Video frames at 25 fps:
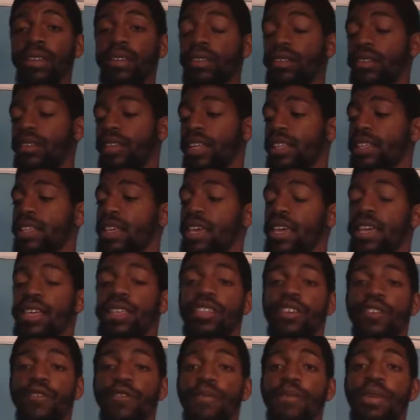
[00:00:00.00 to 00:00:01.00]
less
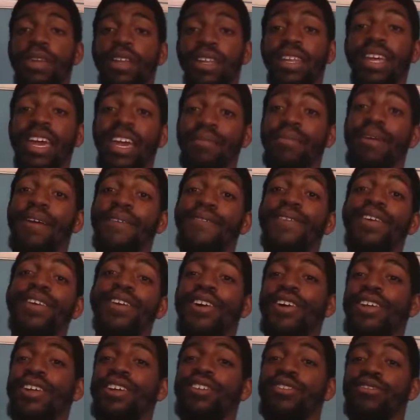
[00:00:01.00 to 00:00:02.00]
easier for me to land my feet
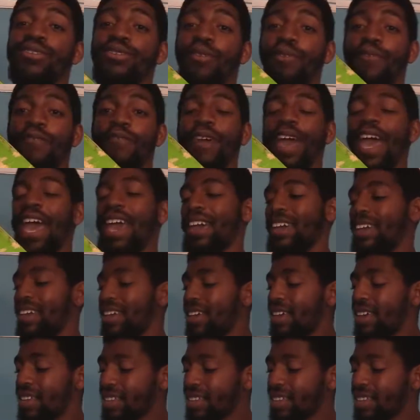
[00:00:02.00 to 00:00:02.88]
on it because it's so fat.